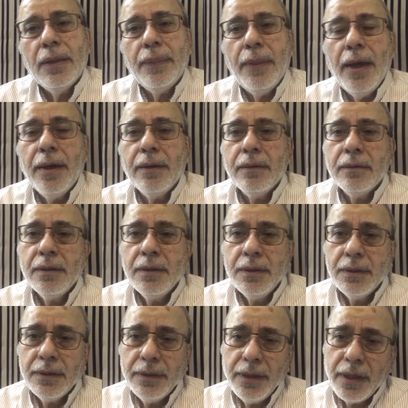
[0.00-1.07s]
then
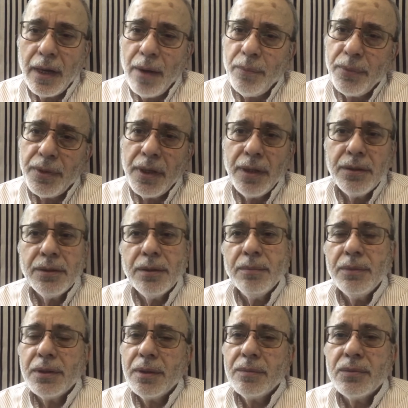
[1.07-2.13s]
the comprehension
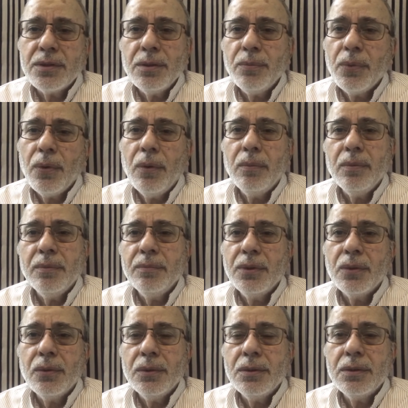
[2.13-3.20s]
becomes the problem
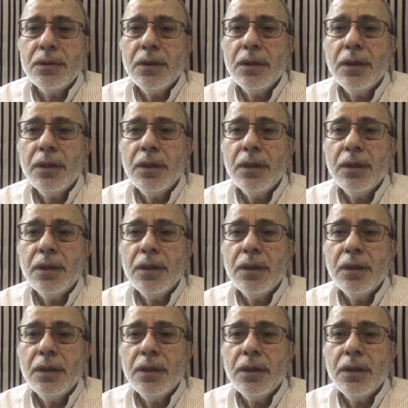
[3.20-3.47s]
because